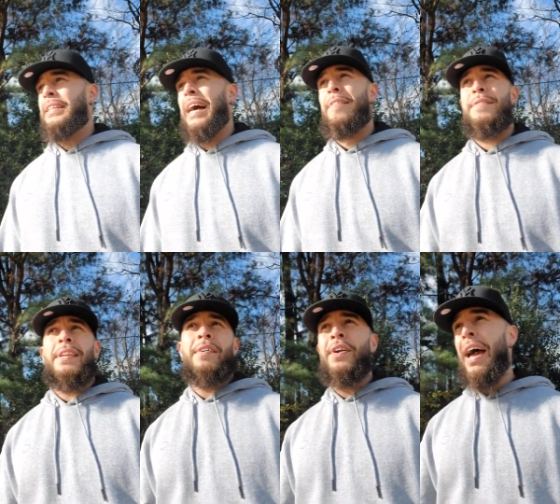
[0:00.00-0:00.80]
I've
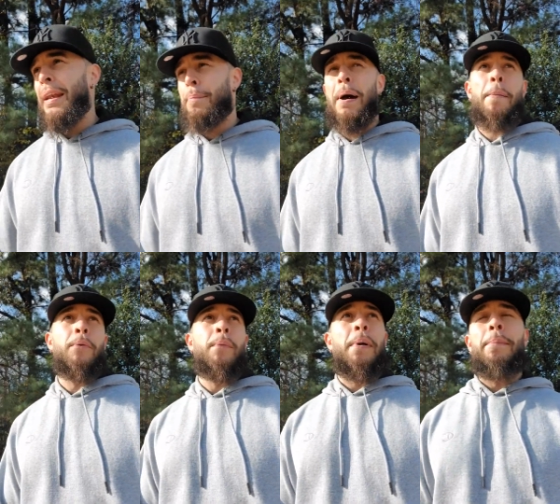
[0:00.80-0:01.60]
never had a problem
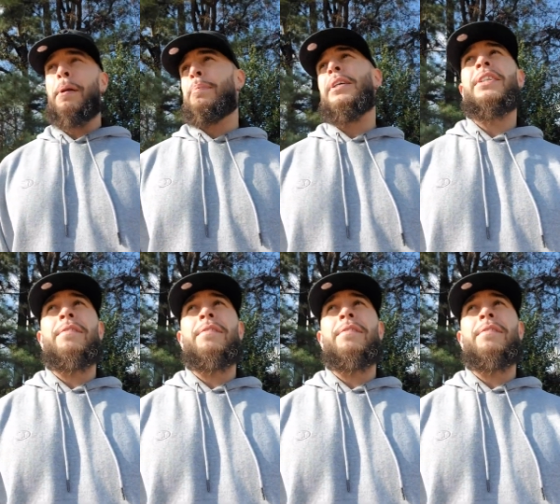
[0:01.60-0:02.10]
with my blood pressure.